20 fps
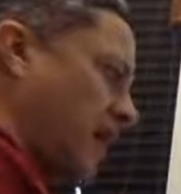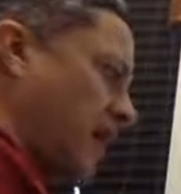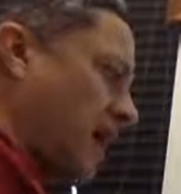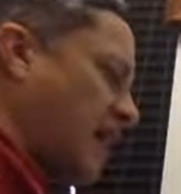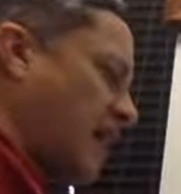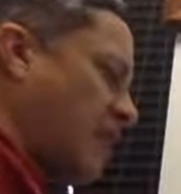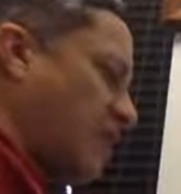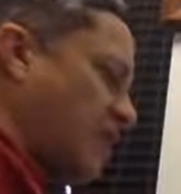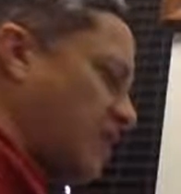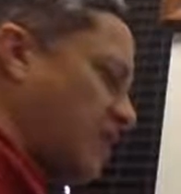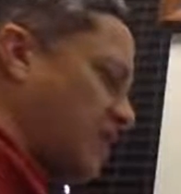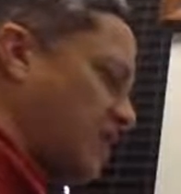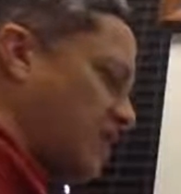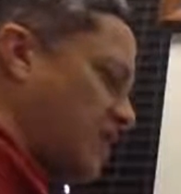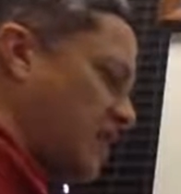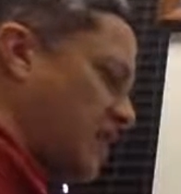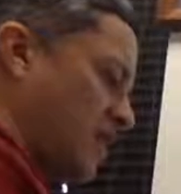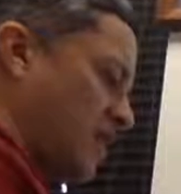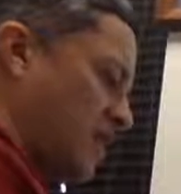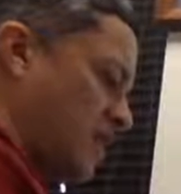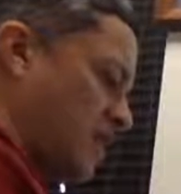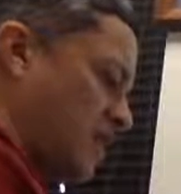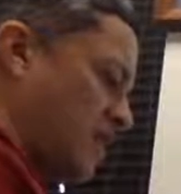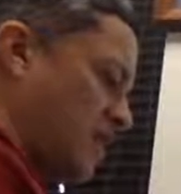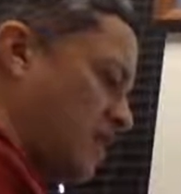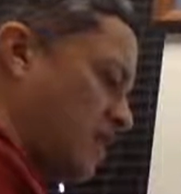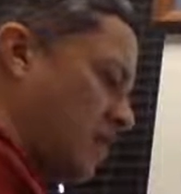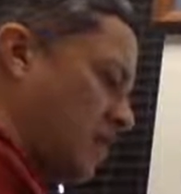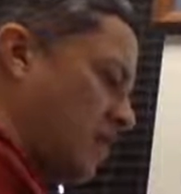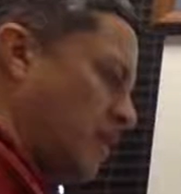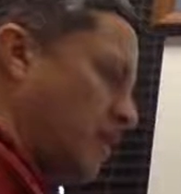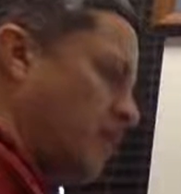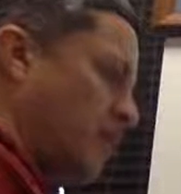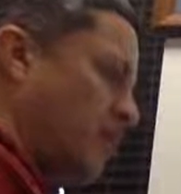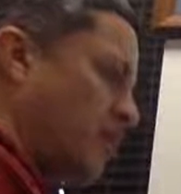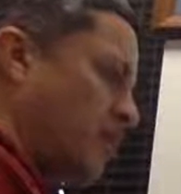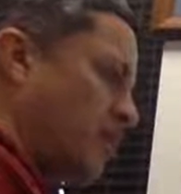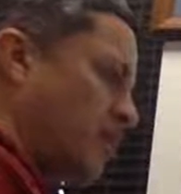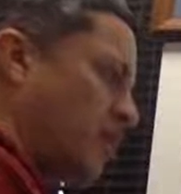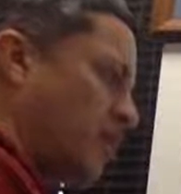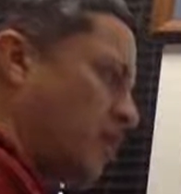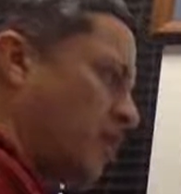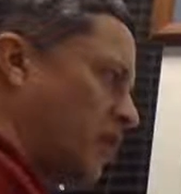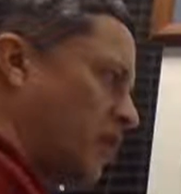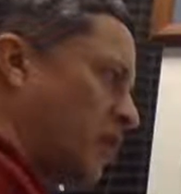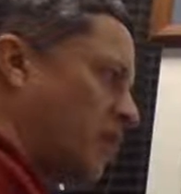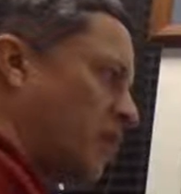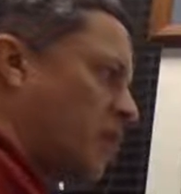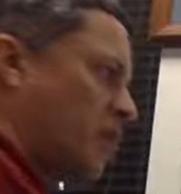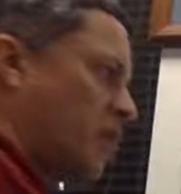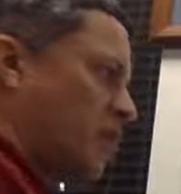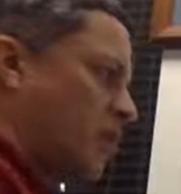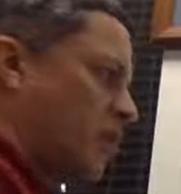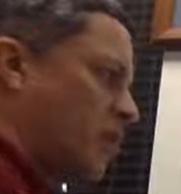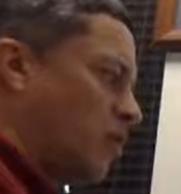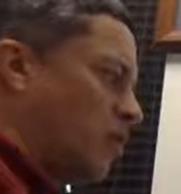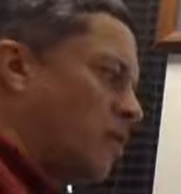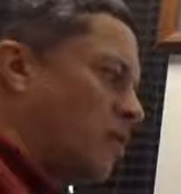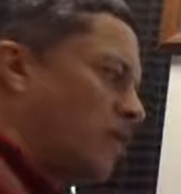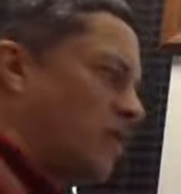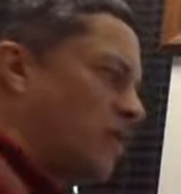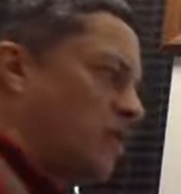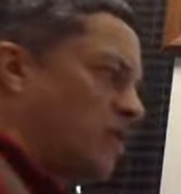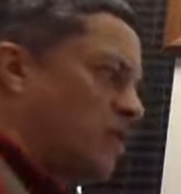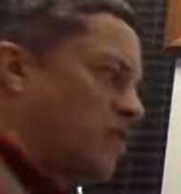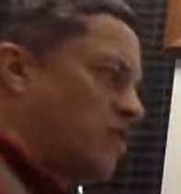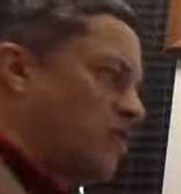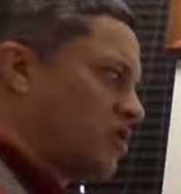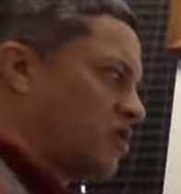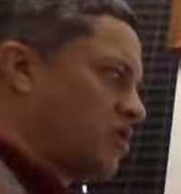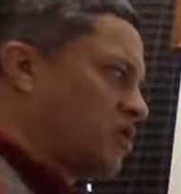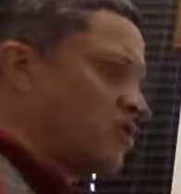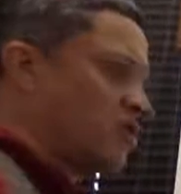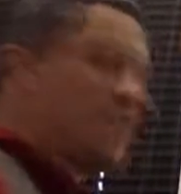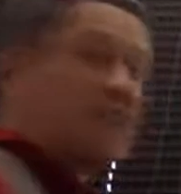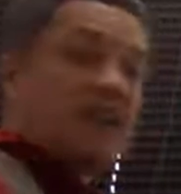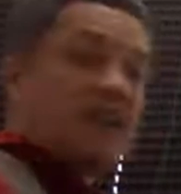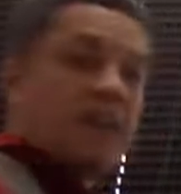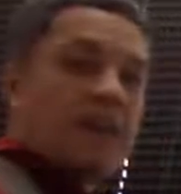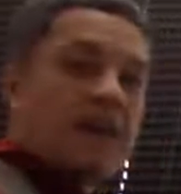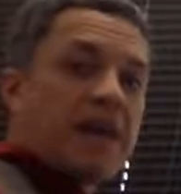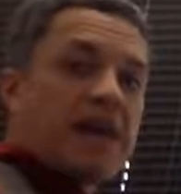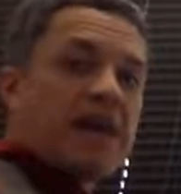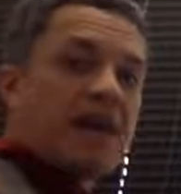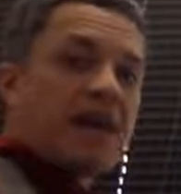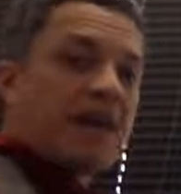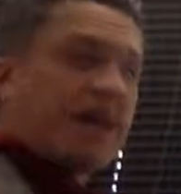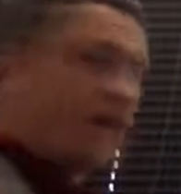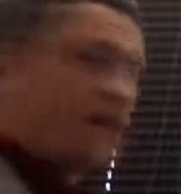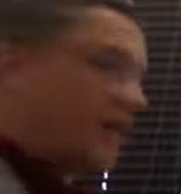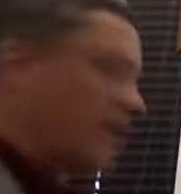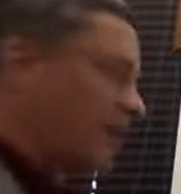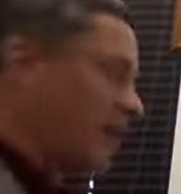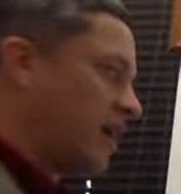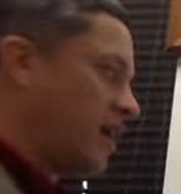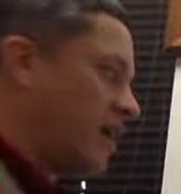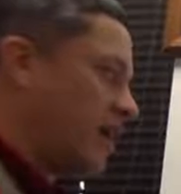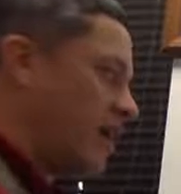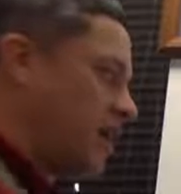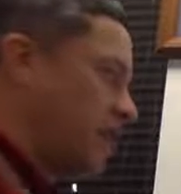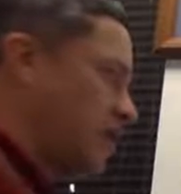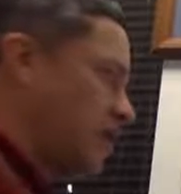I to the 6th, we could keep going, but hopefully you're going to start seeing a pattern here, right?